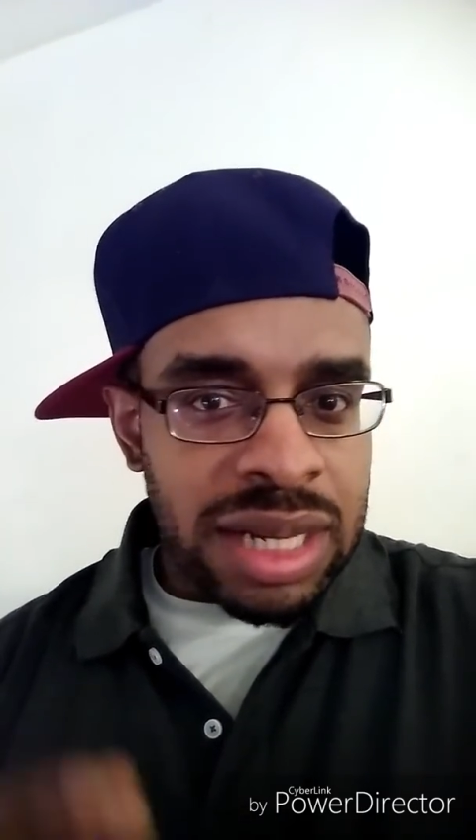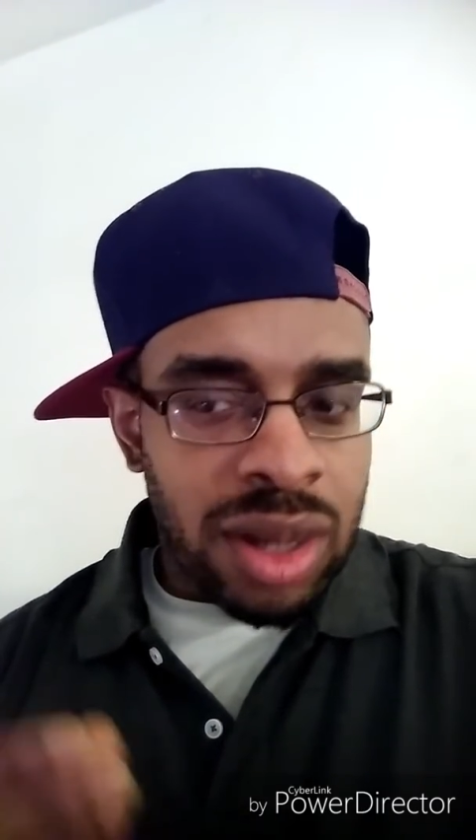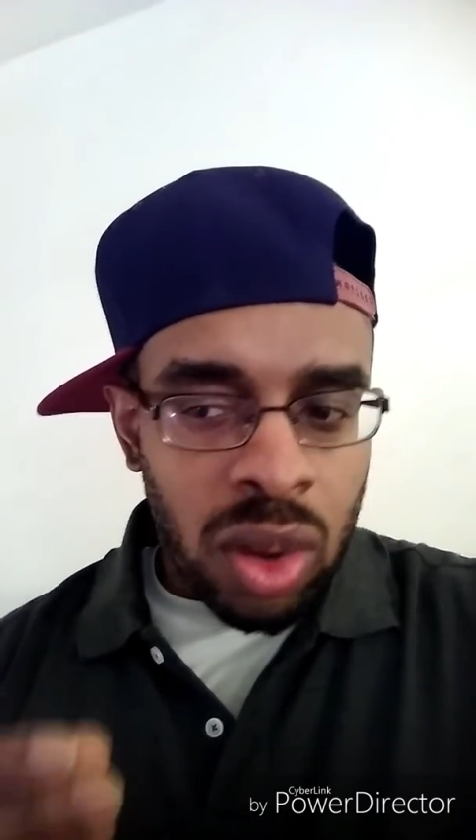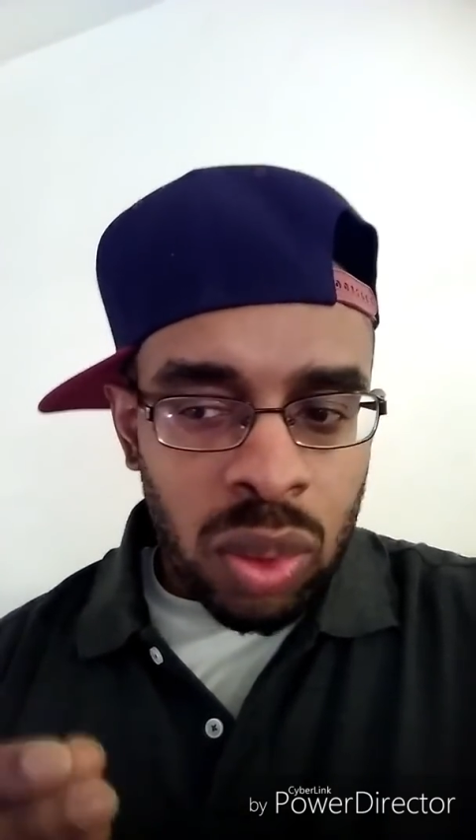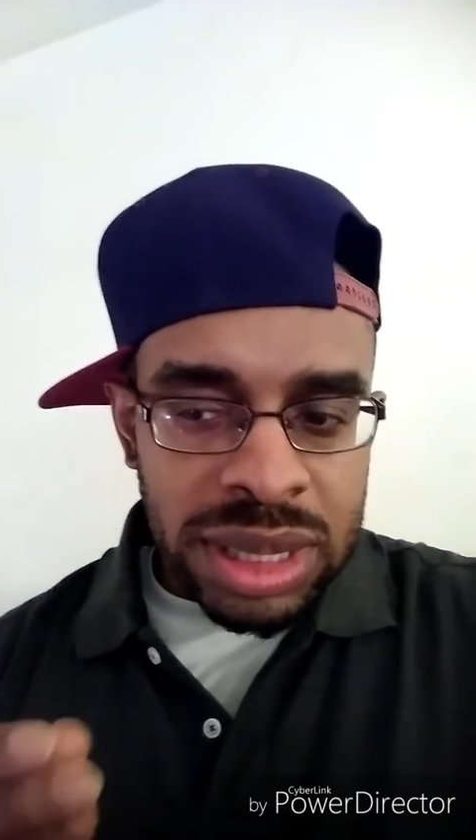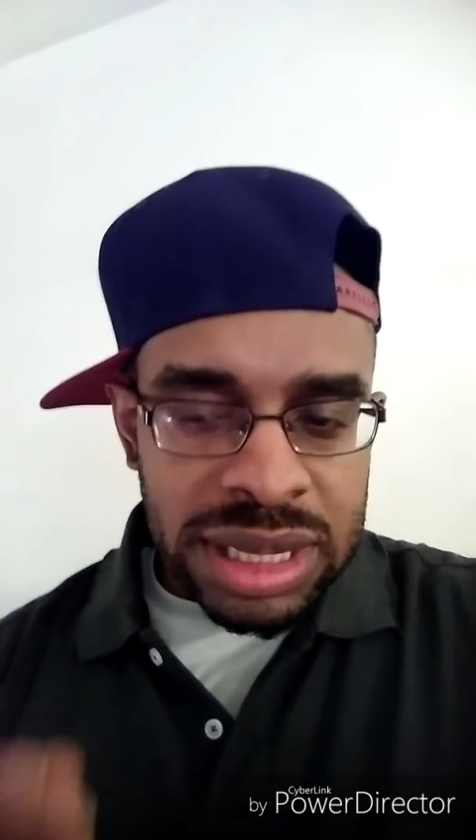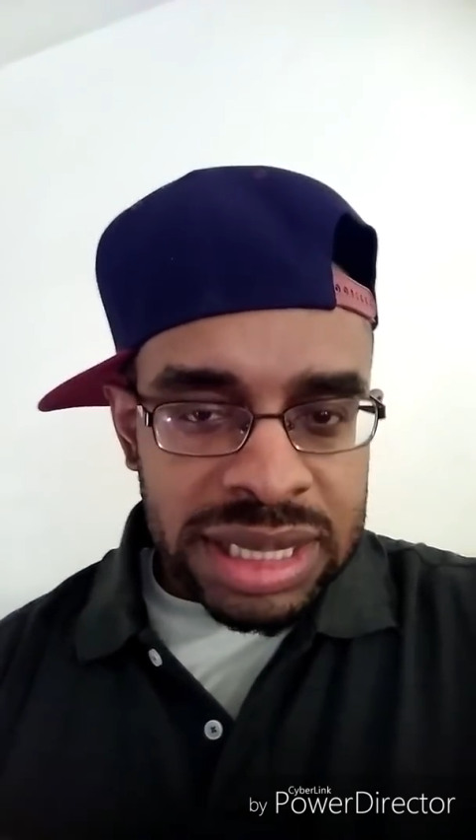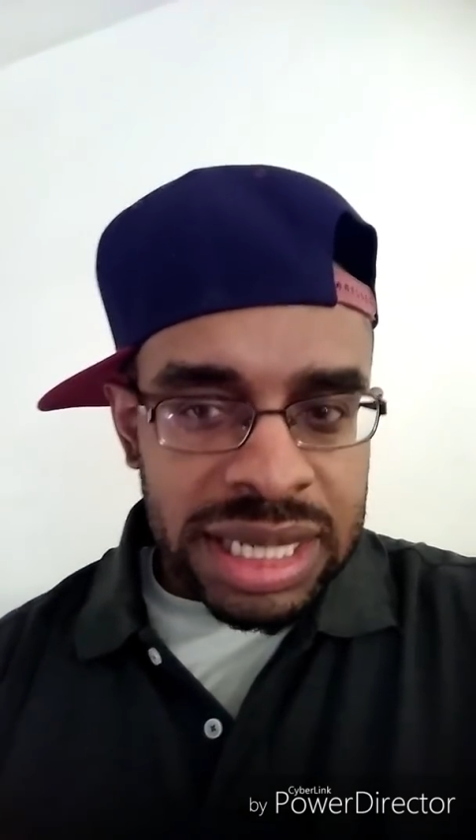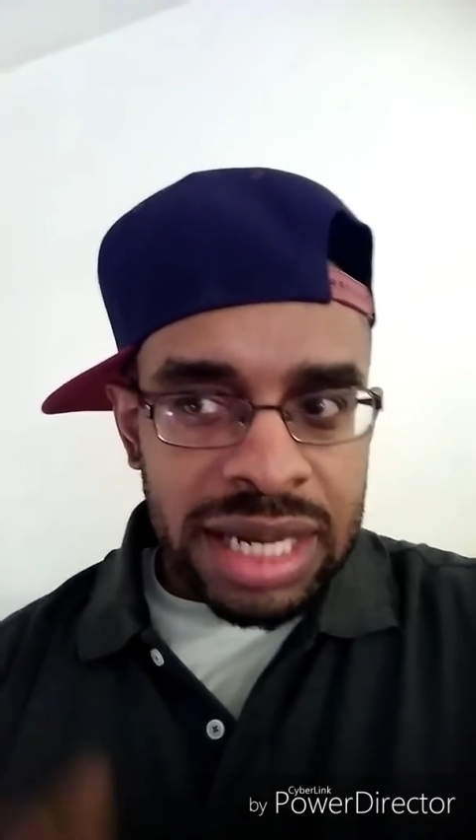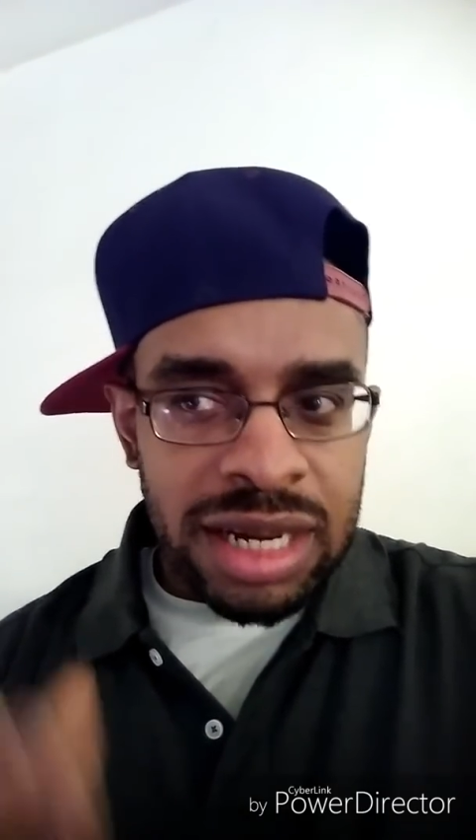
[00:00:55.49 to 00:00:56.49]
they always
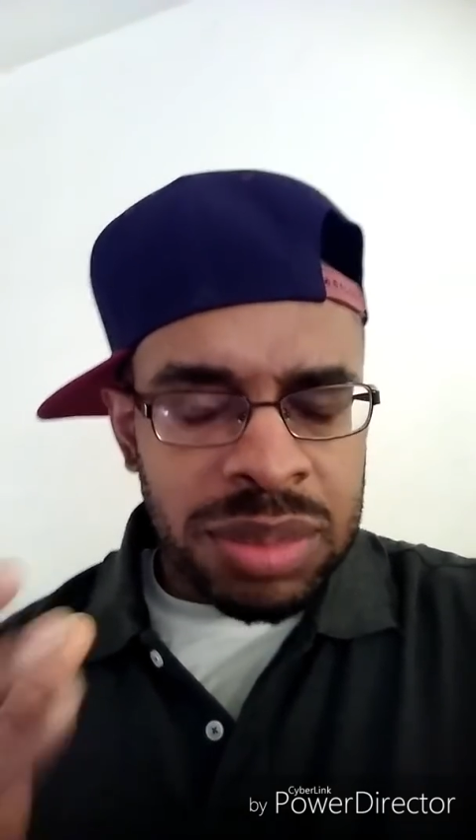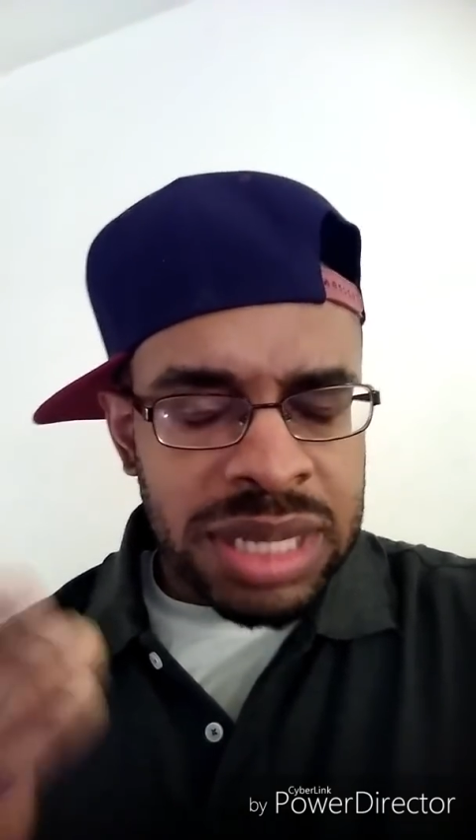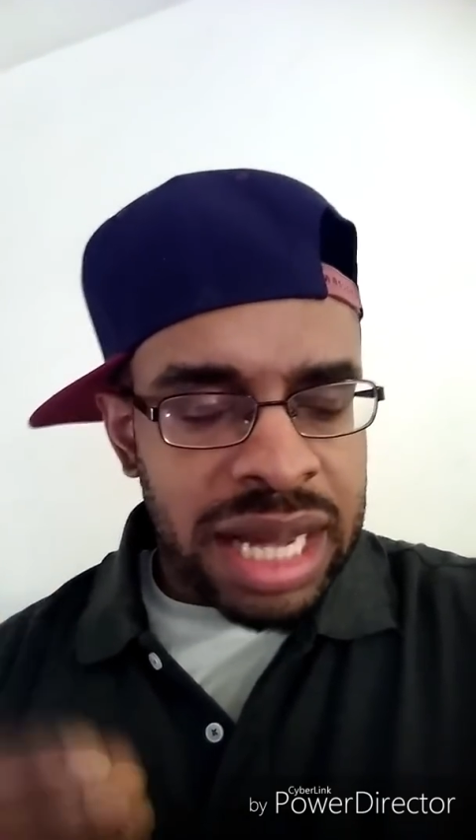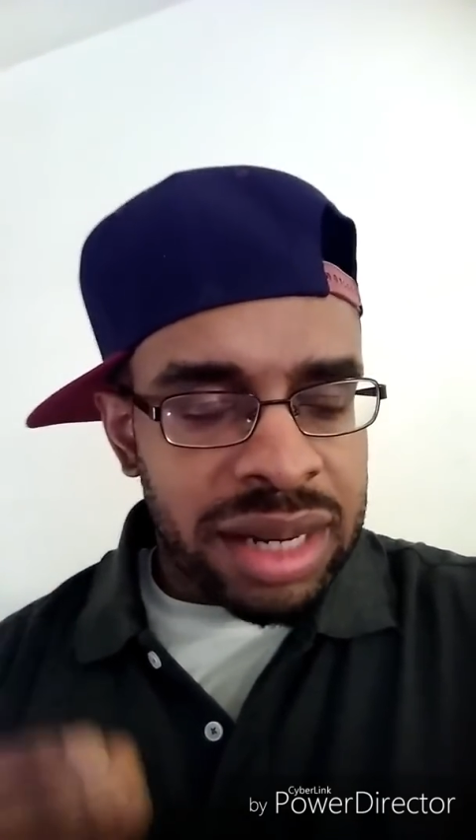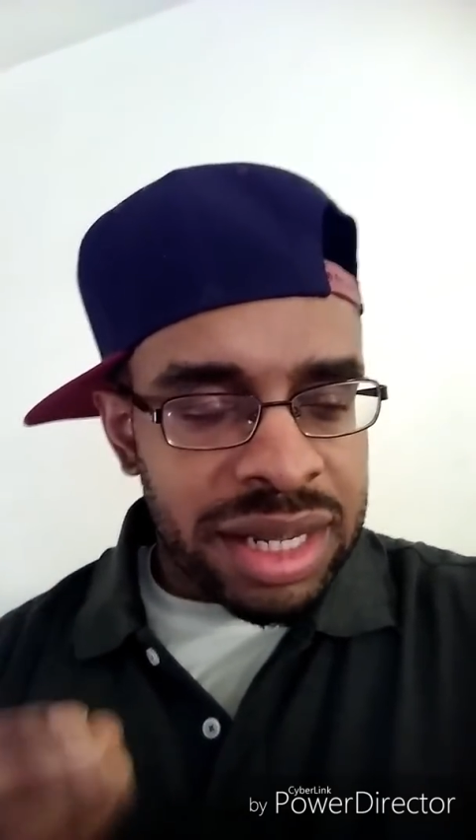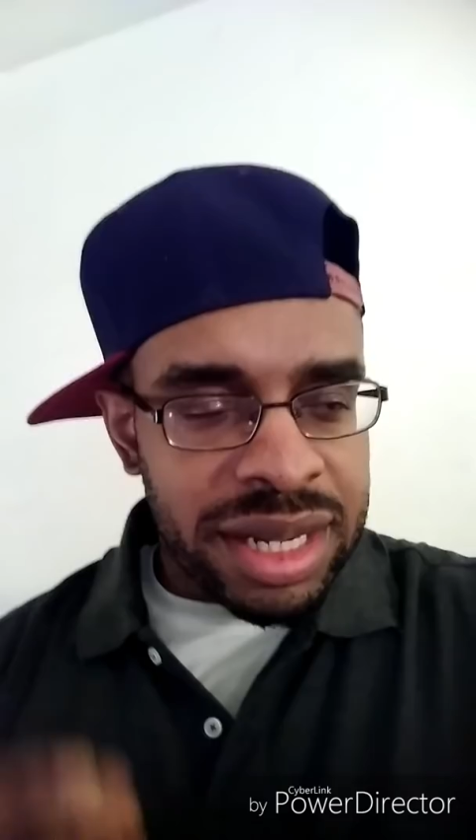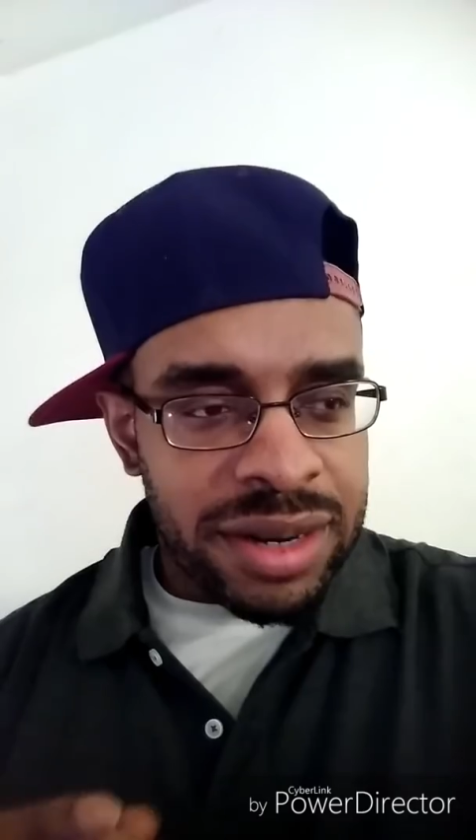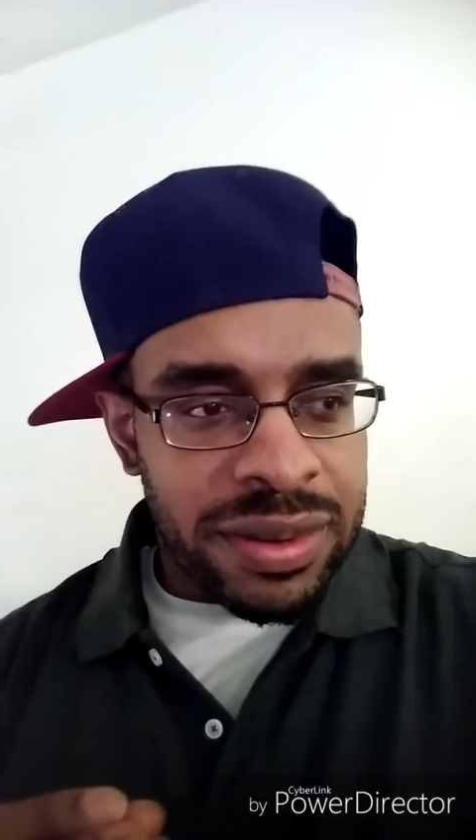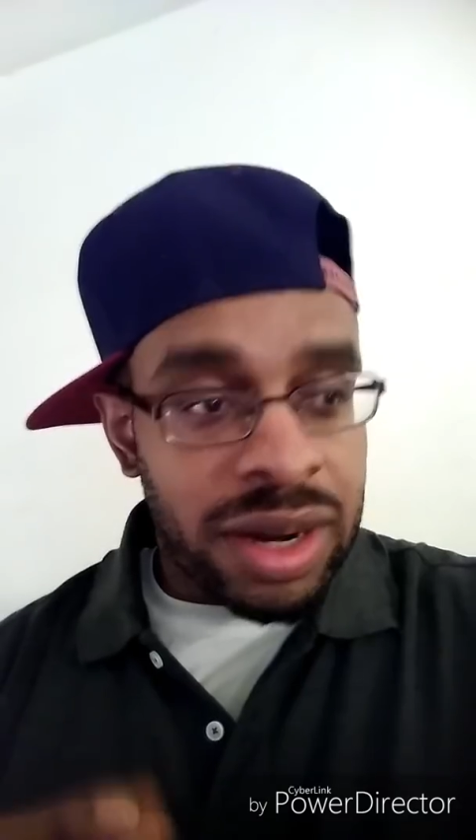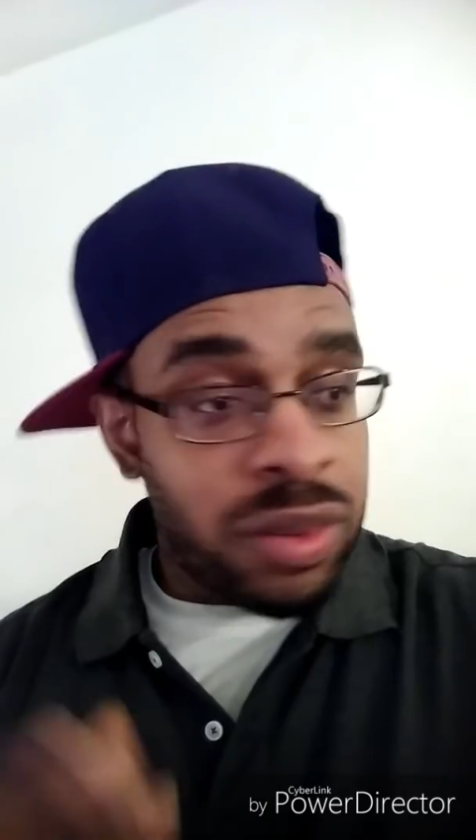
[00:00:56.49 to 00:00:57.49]
say that I'm tired of hearing,